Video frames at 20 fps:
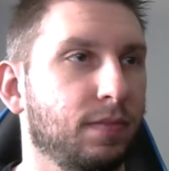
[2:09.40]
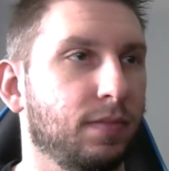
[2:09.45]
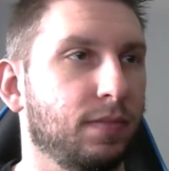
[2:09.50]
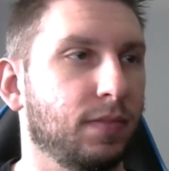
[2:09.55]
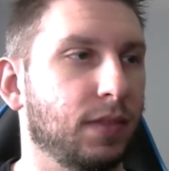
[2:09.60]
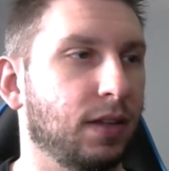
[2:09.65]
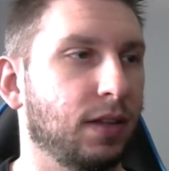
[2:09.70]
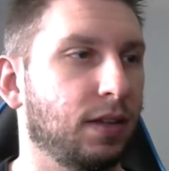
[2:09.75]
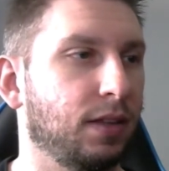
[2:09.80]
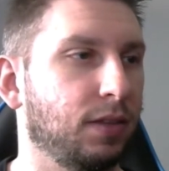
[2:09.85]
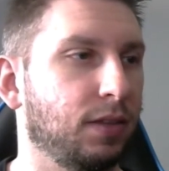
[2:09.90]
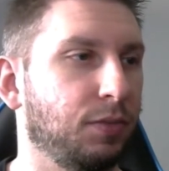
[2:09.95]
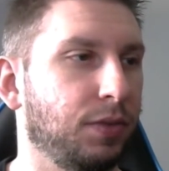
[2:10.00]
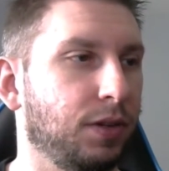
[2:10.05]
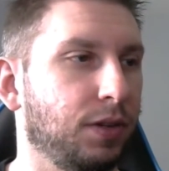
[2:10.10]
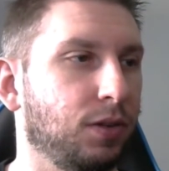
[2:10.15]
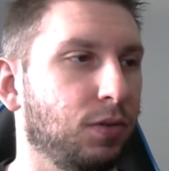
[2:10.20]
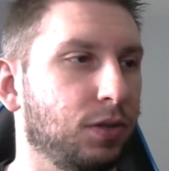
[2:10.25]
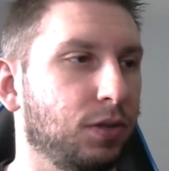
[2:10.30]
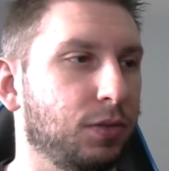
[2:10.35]
And then, we, of
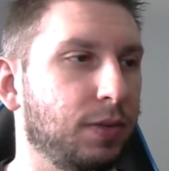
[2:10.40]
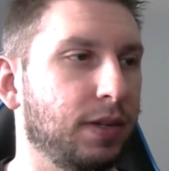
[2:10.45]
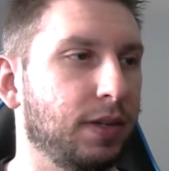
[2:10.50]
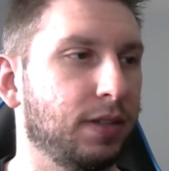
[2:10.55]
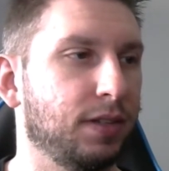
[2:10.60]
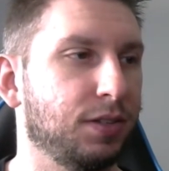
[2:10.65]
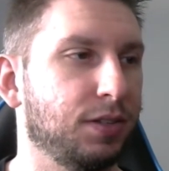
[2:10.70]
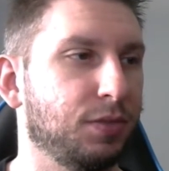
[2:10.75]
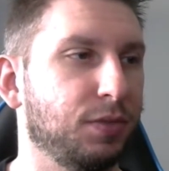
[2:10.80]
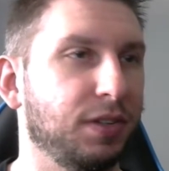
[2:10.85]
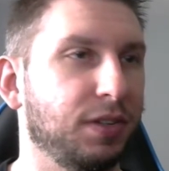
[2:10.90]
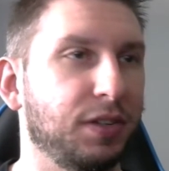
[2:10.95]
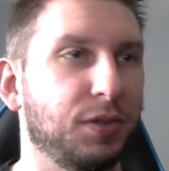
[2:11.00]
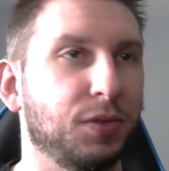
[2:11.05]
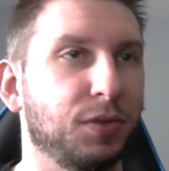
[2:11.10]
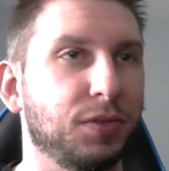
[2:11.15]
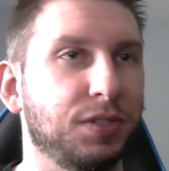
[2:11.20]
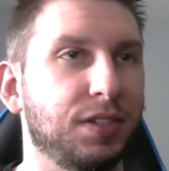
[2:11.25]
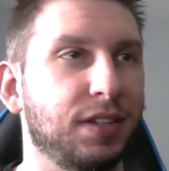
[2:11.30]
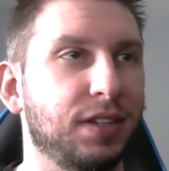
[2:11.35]
course, we got this really cool
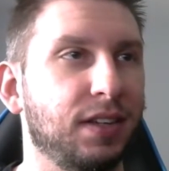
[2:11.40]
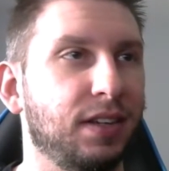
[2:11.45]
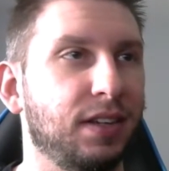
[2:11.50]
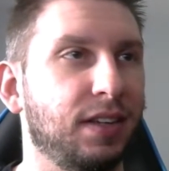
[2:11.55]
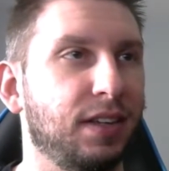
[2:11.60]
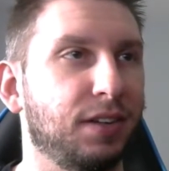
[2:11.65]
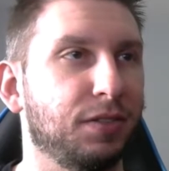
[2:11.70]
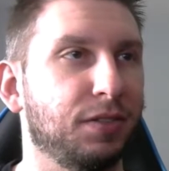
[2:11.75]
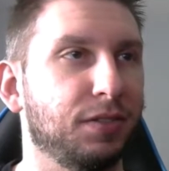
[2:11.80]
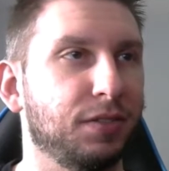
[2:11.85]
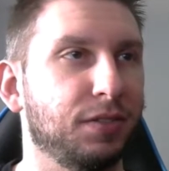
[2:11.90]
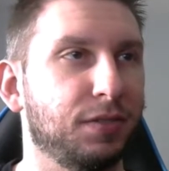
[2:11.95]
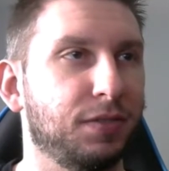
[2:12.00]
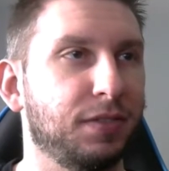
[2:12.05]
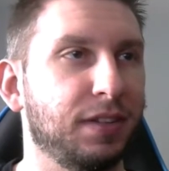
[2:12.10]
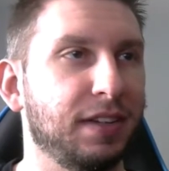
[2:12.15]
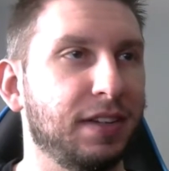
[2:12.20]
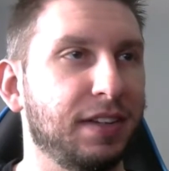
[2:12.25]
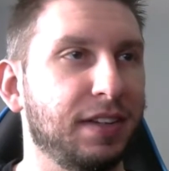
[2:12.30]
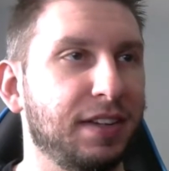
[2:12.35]
scene here of
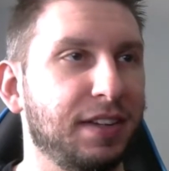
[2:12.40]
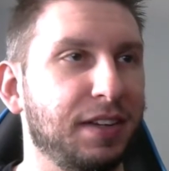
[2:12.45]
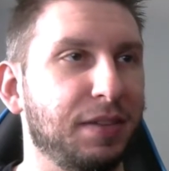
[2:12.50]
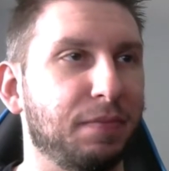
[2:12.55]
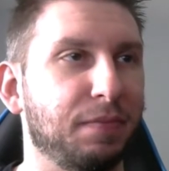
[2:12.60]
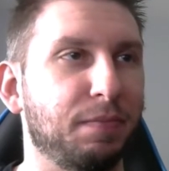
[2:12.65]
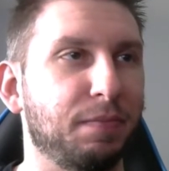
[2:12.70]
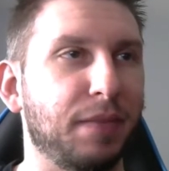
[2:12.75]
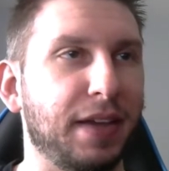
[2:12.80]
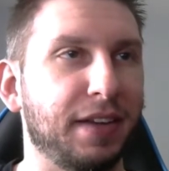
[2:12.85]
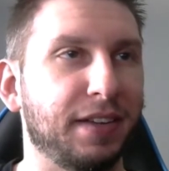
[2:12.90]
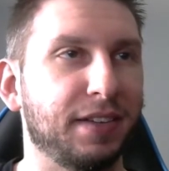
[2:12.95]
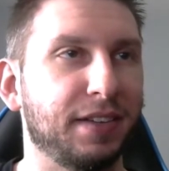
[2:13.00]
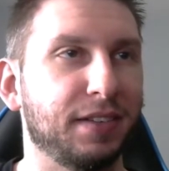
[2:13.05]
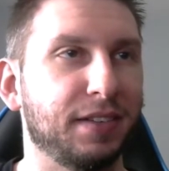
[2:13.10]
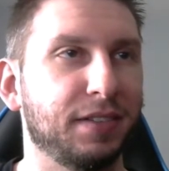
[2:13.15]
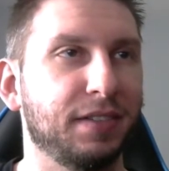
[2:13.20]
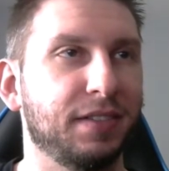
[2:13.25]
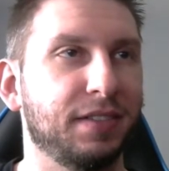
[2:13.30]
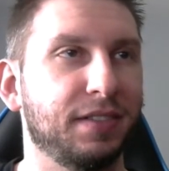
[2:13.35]
Beta
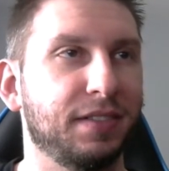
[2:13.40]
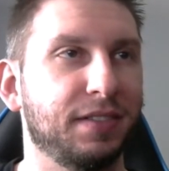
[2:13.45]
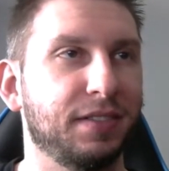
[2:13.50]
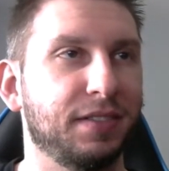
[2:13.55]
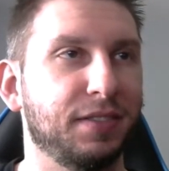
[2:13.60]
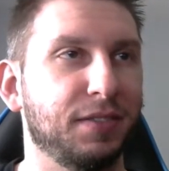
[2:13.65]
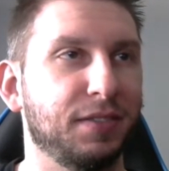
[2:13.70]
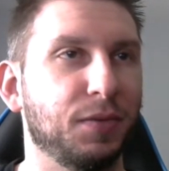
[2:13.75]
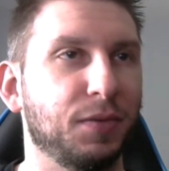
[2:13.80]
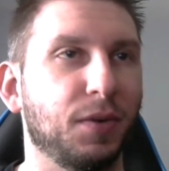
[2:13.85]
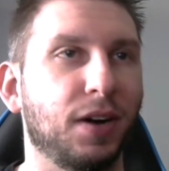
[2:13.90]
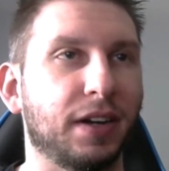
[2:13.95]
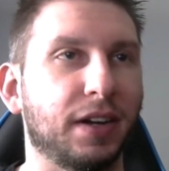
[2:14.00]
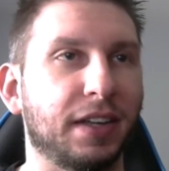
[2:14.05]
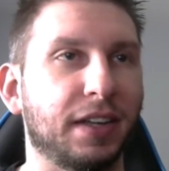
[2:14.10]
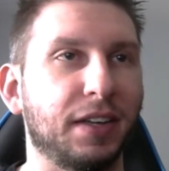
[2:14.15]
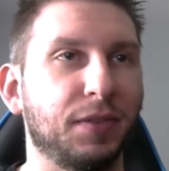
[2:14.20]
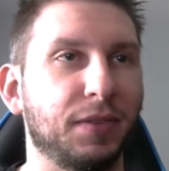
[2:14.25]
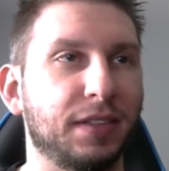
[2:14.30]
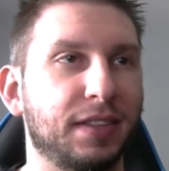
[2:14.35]

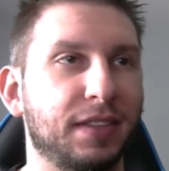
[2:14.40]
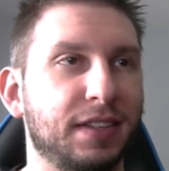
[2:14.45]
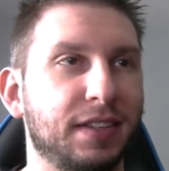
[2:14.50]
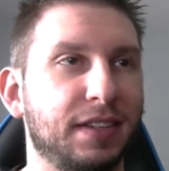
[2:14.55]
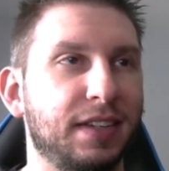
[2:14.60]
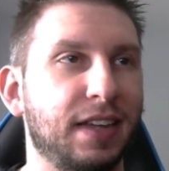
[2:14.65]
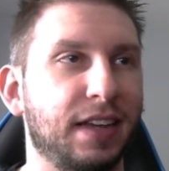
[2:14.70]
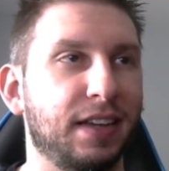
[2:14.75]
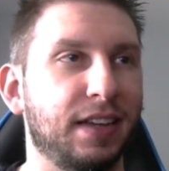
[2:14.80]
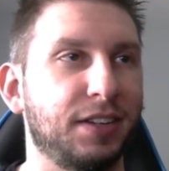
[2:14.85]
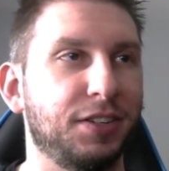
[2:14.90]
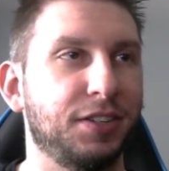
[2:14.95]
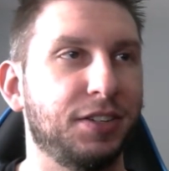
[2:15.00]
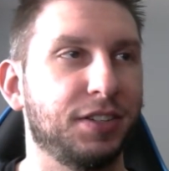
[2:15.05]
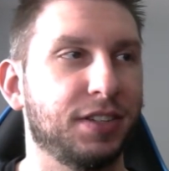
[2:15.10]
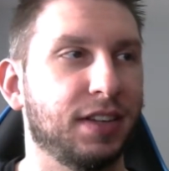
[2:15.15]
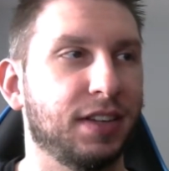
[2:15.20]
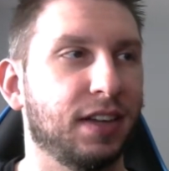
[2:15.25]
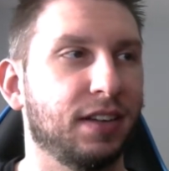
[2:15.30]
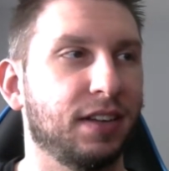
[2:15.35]
walking with the dead, just
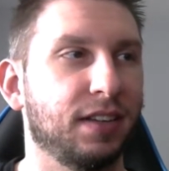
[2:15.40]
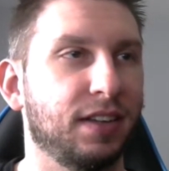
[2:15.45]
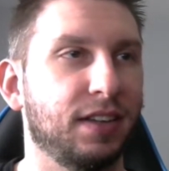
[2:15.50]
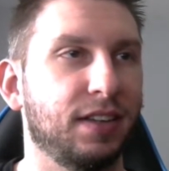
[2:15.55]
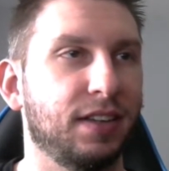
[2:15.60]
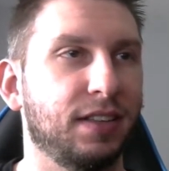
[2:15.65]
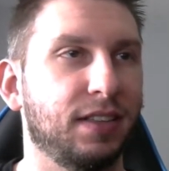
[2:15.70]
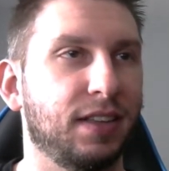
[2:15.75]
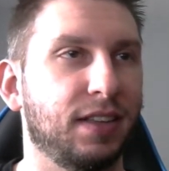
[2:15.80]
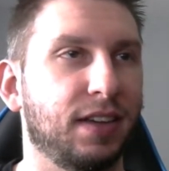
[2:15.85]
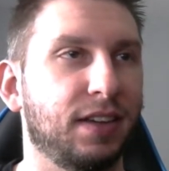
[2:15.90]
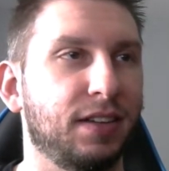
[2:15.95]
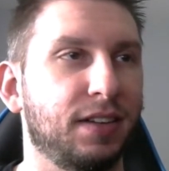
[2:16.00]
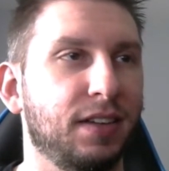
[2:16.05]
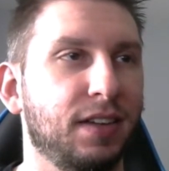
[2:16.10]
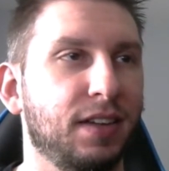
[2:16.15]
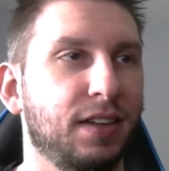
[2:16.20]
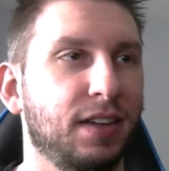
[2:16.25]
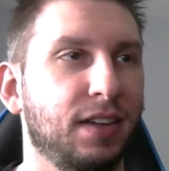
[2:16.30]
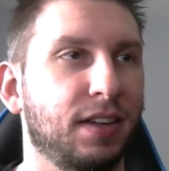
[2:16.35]
kind of like in that
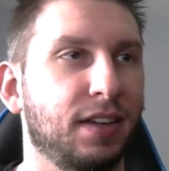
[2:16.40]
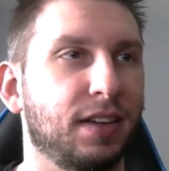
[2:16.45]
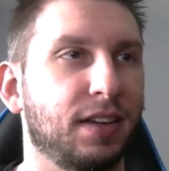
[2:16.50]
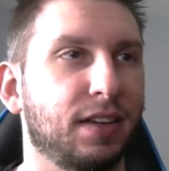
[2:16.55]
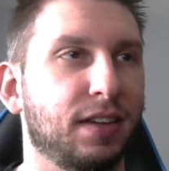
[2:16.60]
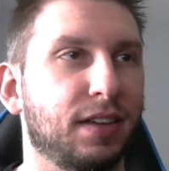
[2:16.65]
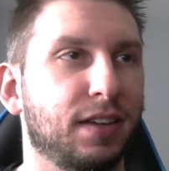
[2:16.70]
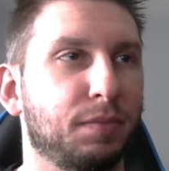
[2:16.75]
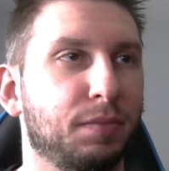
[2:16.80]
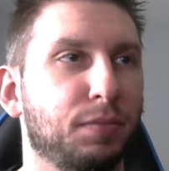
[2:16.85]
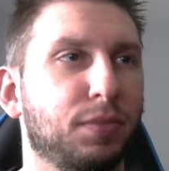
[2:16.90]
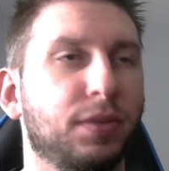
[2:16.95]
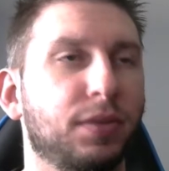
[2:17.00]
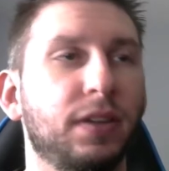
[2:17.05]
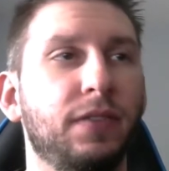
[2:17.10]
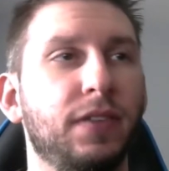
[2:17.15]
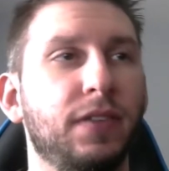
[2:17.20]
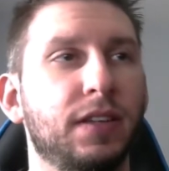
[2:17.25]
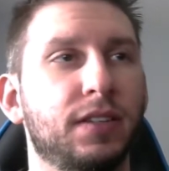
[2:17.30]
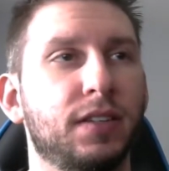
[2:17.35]
uh,
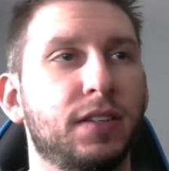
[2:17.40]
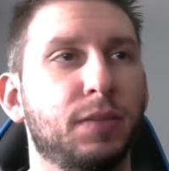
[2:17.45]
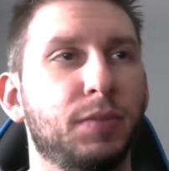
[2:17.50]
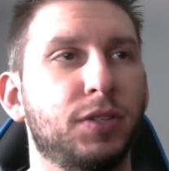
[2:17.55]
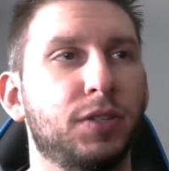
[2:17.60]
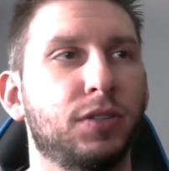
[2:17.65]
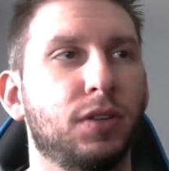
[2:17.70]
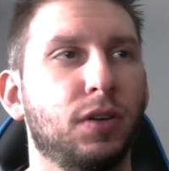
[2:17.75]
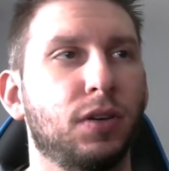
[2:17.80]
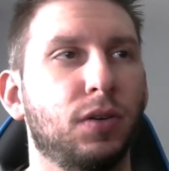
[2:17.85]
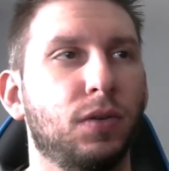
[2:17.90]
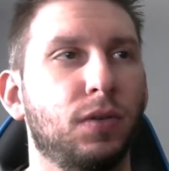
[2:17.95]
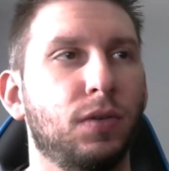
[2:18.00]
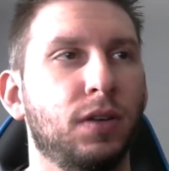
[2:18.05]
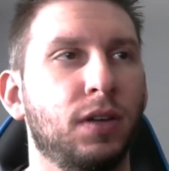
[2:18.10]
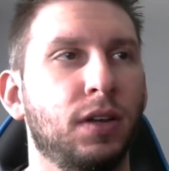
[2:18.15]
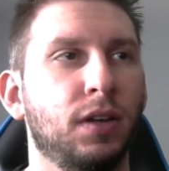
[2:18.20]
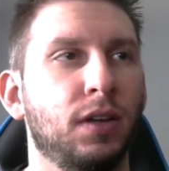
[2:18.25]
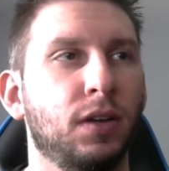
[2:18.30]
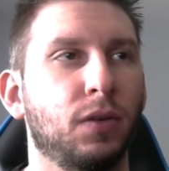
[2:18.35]
previous episode
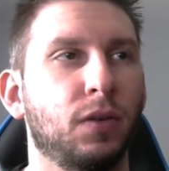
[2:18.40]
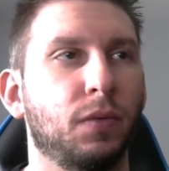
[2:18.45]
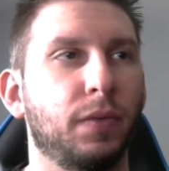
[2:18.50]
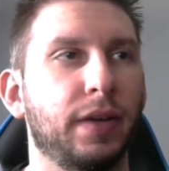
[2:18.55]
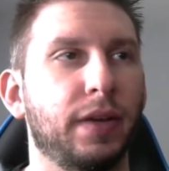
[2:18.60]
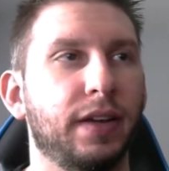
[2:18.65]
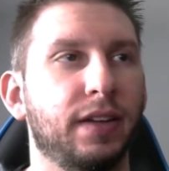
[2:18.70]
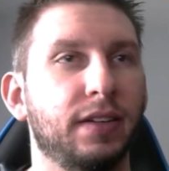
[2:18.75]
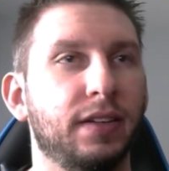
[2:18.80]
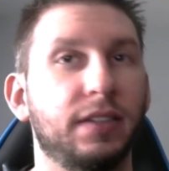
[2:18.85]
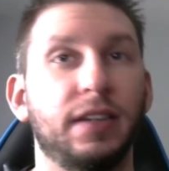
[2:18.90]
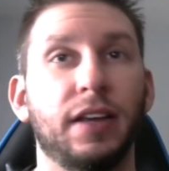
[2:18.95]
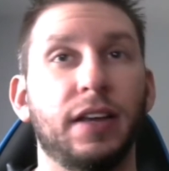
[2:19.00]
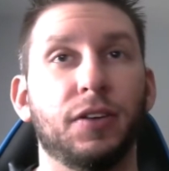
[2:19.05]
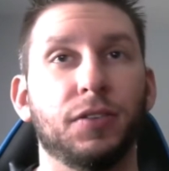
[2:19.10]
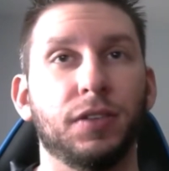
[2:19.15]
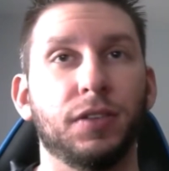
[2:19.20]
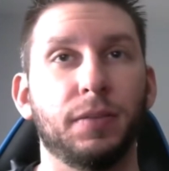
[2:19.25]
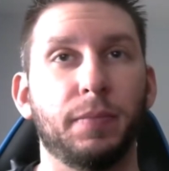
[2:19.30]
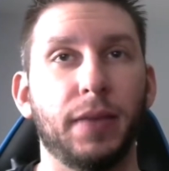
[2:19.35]
where Daryl
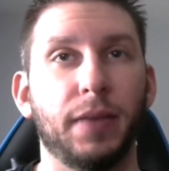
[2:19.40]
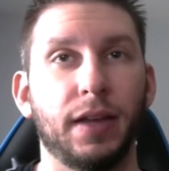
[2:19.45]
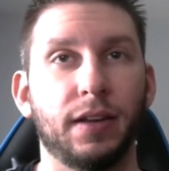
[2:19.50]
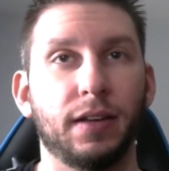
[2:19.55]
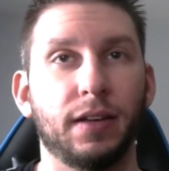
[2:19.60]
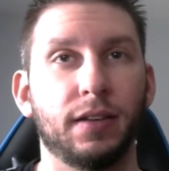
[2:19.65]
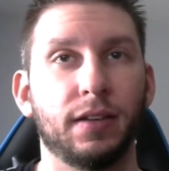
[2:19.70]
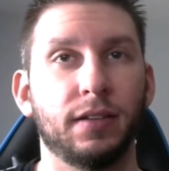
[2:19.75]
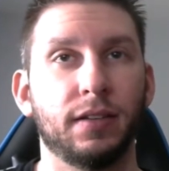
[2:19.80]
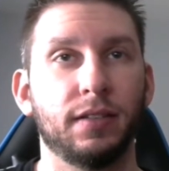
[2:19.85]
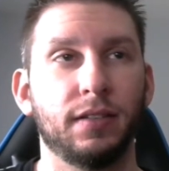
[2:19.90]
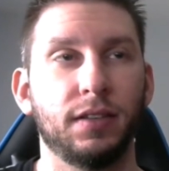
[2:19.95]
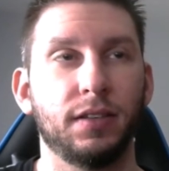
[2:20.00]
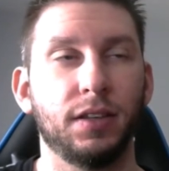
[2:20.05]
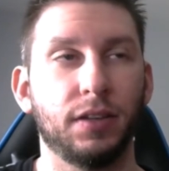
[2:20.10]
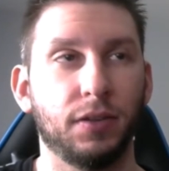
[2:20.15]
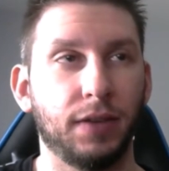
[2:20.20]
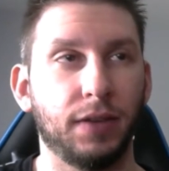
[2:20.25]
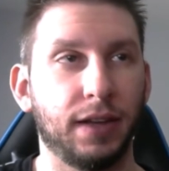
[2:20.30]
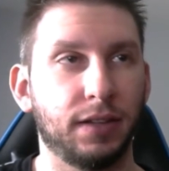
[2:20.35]
and Beta, you know,
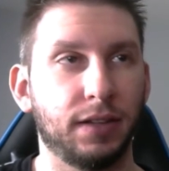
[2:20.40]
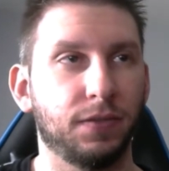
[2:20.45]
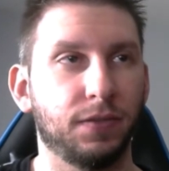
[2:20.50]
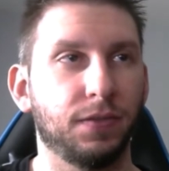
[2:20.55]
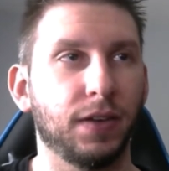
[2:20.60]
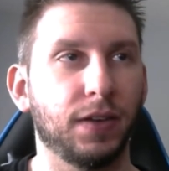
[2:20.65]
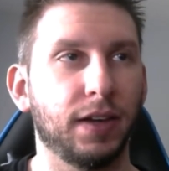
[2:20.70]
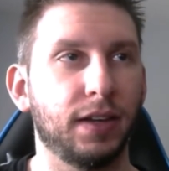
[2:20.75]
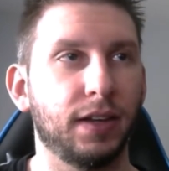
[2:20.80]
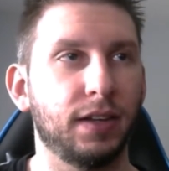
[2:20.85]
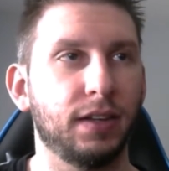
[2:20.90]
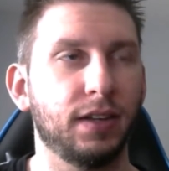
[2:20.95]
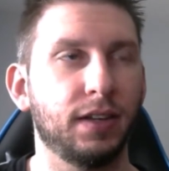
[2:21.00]
had the fight.